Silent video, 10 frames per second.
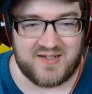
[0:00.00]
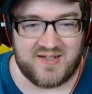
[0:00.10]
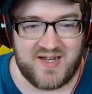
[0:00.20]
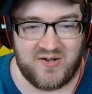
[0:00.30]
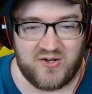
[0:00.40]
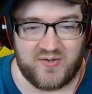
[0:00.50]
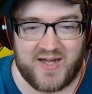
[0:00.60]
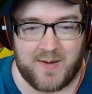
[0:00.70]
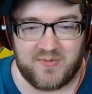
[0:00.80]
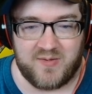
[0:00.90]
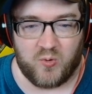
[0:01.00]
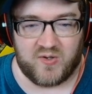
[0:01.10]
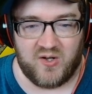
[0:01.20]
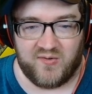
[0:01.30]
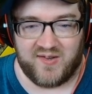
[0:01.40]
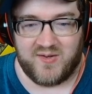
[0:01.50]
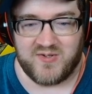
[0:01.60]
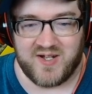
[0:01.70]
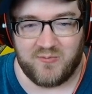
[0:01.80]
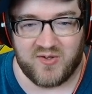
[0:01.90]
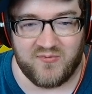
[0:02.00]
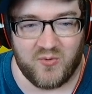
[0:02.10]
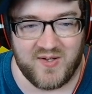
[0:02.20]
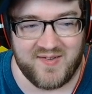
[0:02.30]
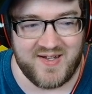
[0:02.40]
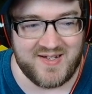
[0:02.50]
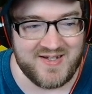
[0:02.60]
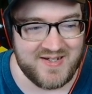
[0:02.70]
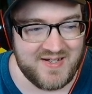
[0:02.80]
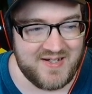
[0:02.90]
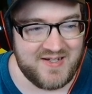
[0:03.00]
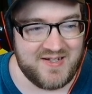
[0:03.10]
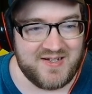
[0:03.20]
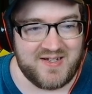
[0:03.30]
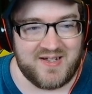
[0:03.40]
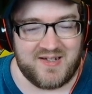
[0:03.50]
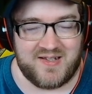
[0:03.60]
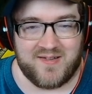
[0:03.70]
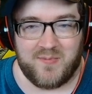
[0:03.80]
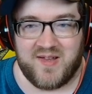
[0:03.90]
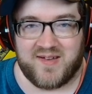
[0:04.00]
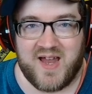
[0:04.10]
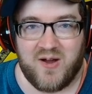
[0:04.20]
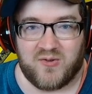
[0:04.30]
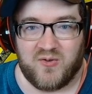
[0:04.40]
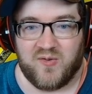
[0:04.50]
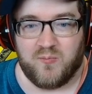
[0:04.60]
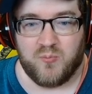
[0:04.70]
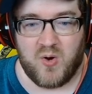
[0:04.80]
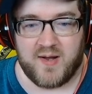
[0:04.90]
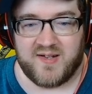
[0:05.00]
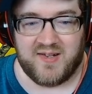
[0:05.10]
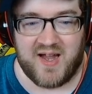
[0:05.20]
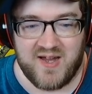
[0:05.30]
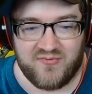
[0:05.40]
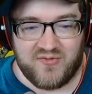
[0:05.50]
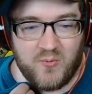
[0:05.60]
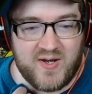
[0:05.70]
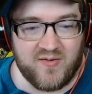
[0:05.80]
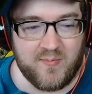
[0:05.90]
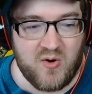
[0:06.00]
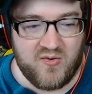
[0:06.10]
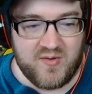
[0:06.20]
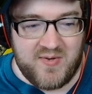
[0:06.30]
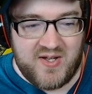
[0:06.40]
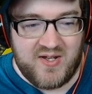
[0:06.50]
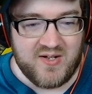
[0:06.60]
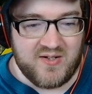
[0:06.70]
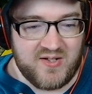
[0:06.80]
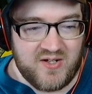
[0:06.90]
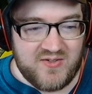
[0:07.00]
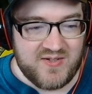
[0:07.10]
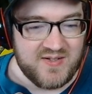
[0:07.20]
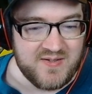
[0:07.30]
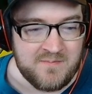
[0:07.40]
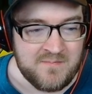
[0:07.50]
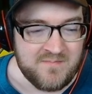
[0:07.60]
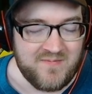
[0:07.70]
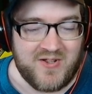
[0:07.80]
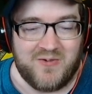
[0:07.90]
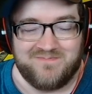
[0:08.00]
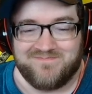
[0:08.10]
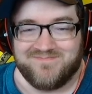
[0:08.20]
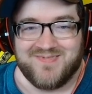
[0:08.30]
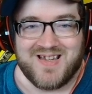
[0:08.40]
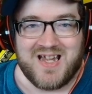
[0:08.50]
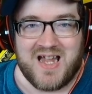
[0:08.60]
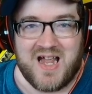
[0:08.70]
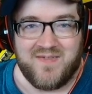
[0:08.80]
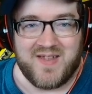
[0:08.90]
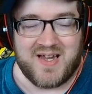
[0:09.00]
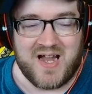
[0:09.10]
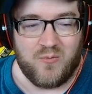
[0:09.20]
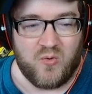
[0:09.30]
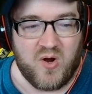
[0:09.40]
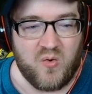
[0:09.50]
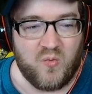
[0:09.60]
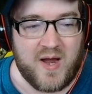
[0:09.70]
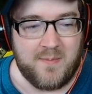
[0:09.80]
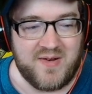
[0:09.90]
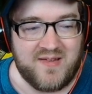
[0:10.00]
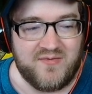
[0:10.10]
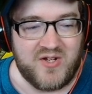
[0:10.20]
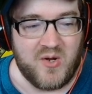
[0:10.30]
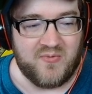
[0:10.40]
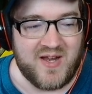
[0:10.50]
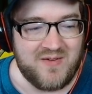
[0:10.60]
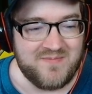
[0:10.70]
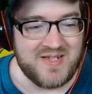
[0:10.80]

here they're adapting it more closely, which I'm looking forward to seeing. Some of these characters brought to life the way they're supposed to be, you know. So I think I will wrap this video for now.